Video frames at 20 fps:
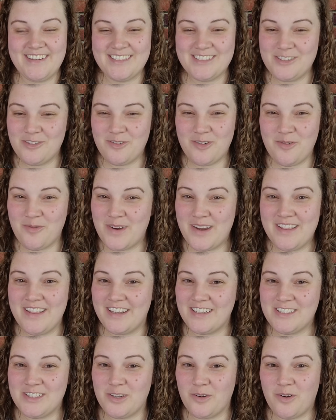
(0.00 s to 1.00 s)
Don't know why
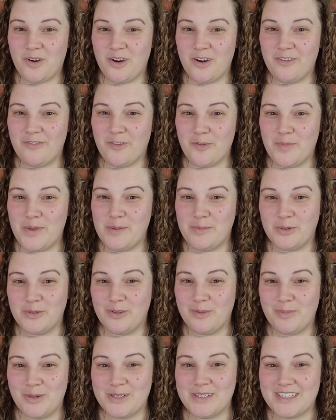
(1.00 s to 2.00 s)
that's so hard for people
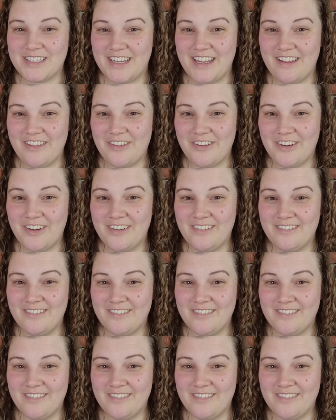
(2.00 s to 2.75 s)
to put together.